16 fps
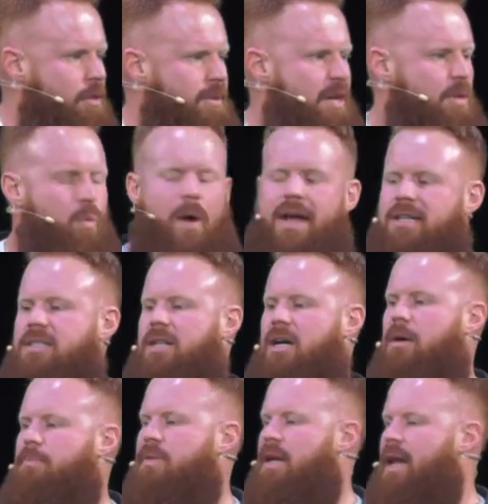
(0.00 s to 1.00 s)
He wakes
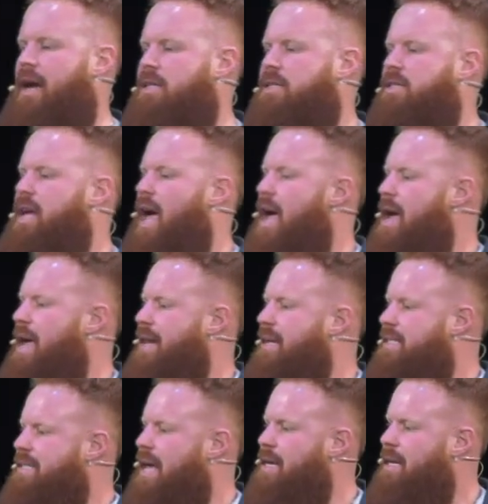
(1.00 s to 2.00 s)
up the next day and
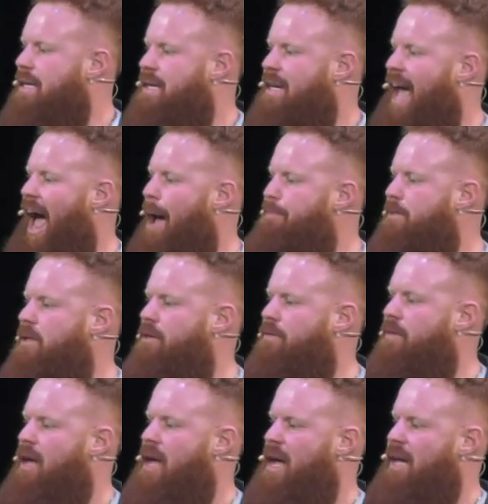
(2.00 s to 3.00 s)
he's taken captive
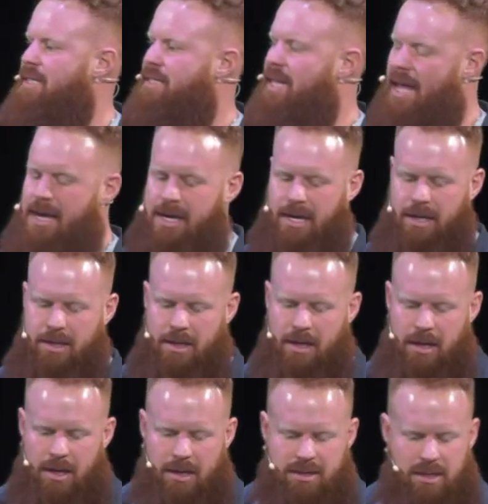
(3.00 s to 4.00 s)
and taken
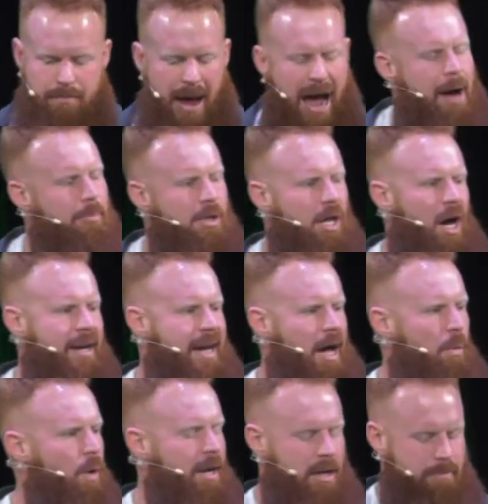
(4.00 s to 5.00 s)
to Babylon. Now,
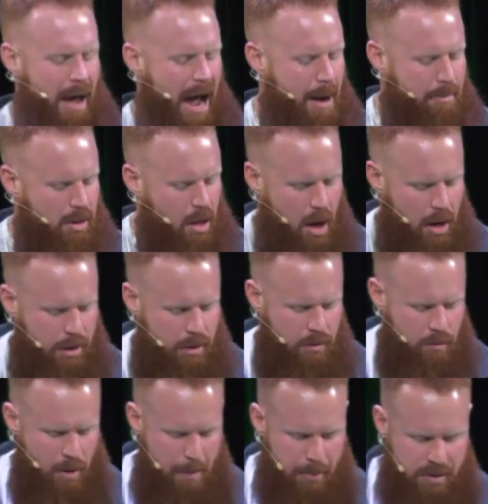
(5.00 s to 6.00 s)
what did Babylon
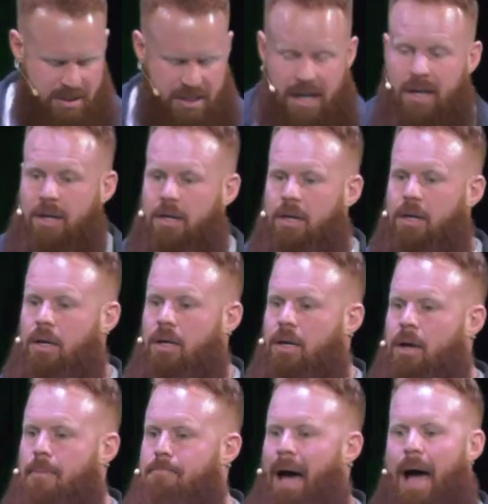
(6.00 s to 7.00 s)
represent?
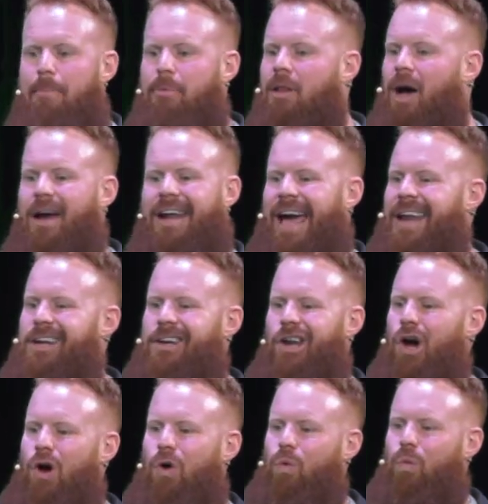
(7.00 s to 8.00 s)
Babylon had
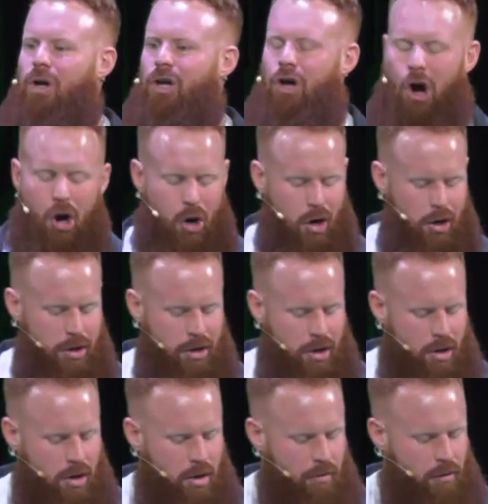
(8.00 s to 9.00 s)
no regard
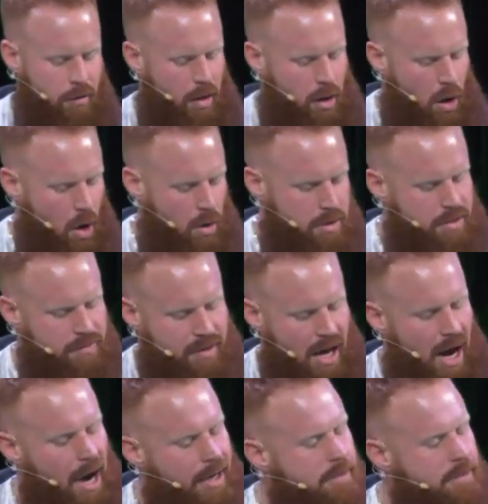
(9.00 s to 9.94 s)
for the laws of God.